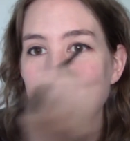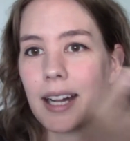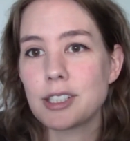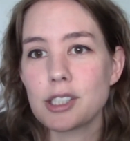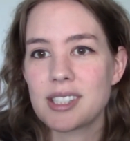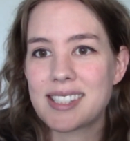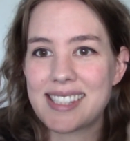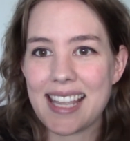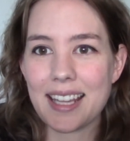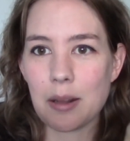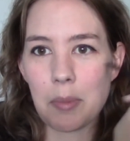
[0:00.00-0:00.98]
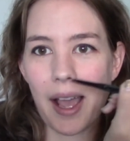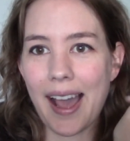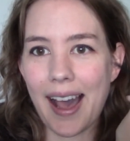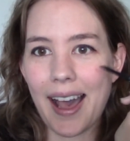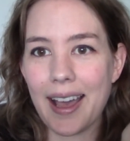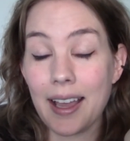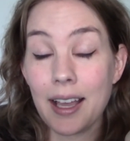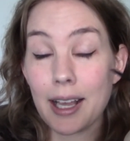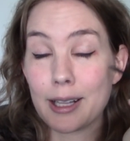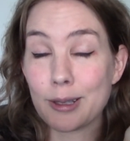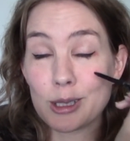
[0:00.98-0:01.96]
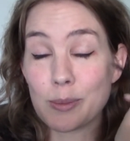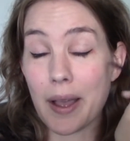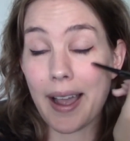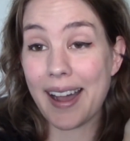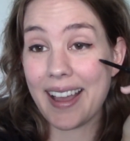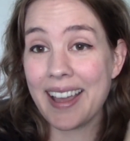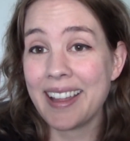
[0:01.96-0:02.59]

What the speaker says: I just stick it in my eye, close my eye,